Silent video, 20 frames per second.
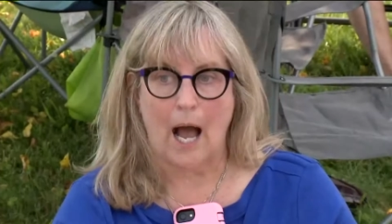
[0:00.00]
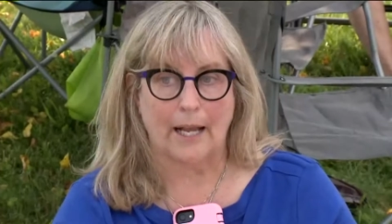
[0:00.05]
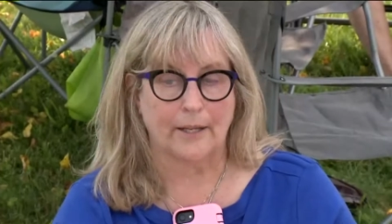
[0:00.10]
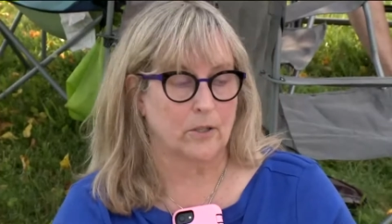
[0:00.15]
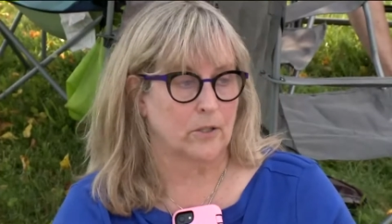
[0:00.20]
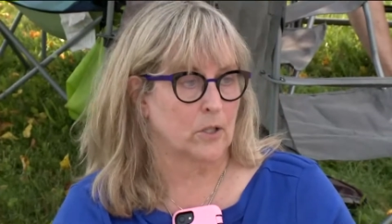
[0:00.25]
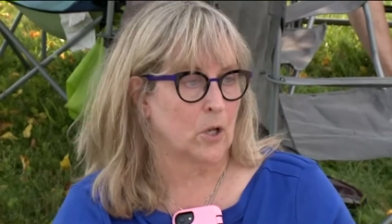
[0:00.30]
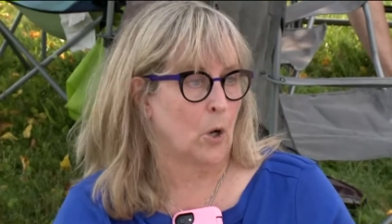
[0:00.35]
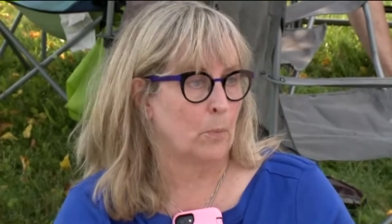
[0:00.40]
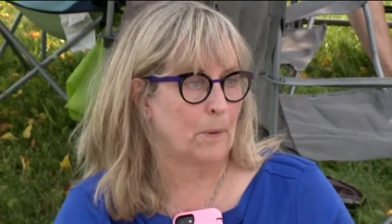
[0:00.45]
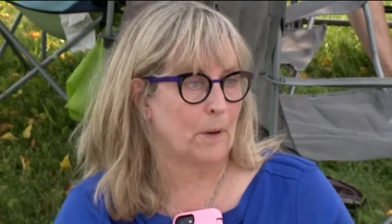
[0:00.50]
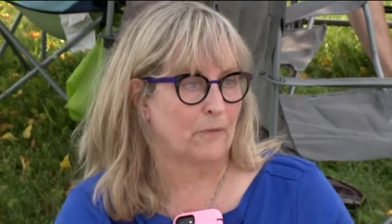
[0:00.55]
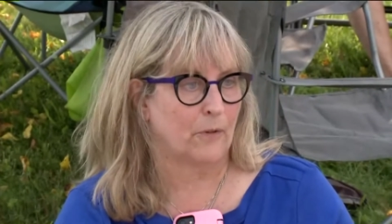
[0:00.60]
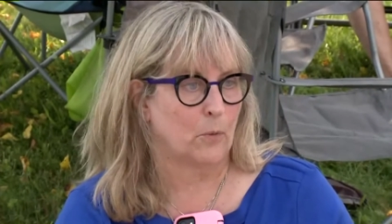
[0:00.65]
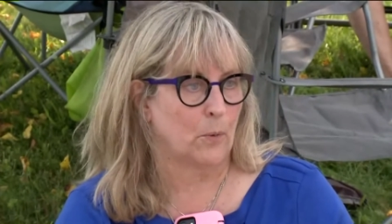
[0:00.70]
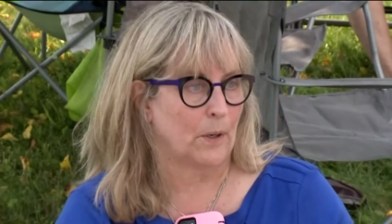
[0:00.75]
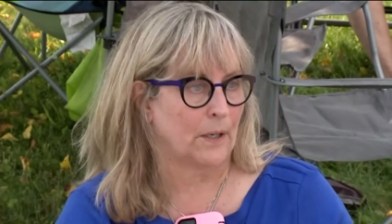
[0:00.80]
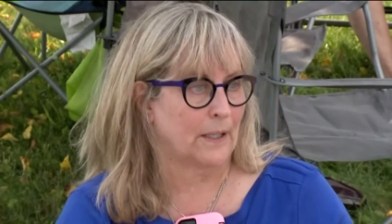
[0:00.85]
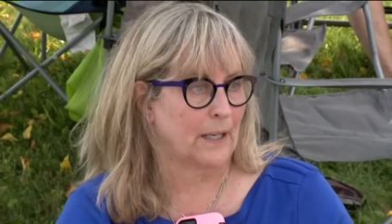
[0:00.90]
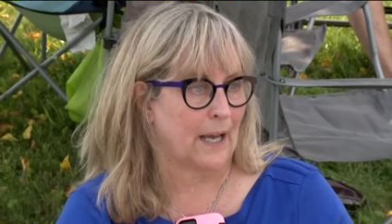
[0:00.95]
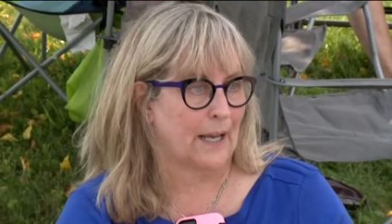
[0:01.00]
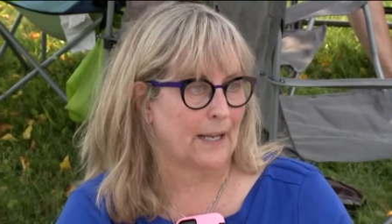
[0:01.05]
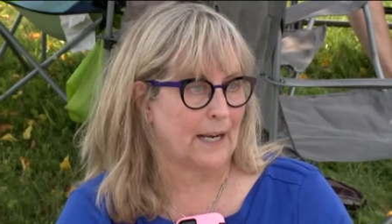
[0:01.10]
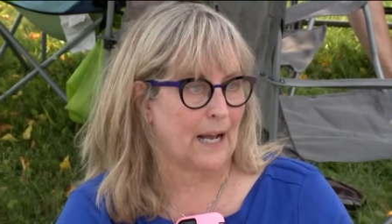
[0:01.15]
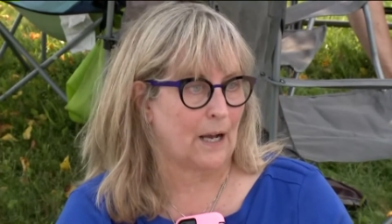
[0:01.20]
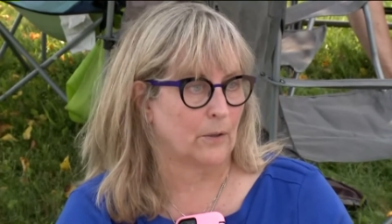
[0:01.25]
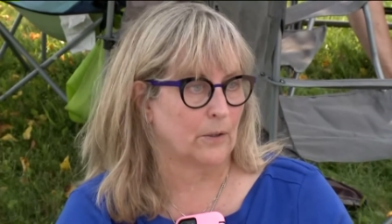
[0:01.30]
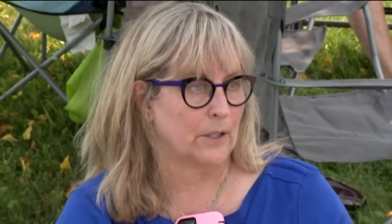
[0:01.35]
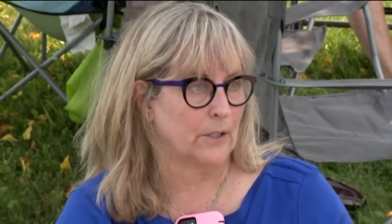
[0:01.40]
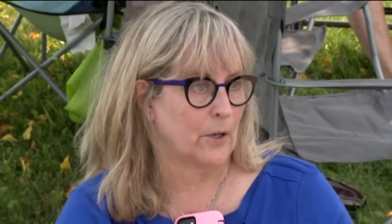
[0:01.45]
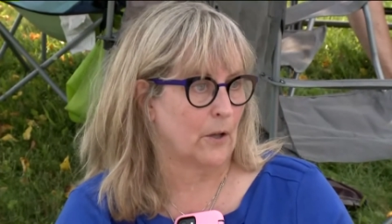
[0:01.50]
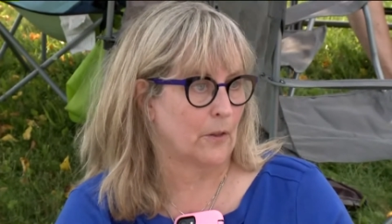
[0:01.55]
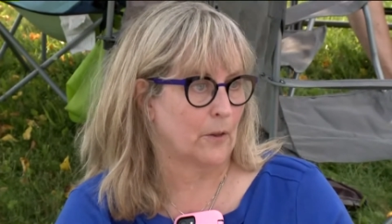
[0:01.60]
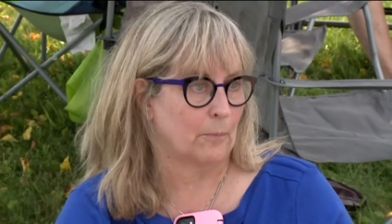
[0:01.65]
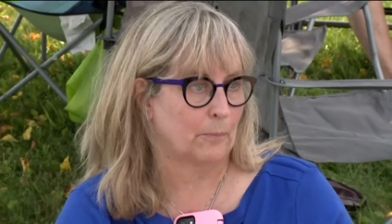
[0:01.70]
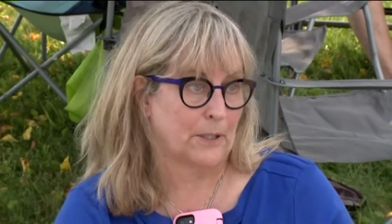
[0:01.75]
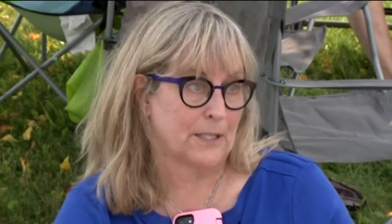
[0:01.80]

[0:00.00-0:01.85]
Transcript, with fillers: I just hope everyone got out and all the,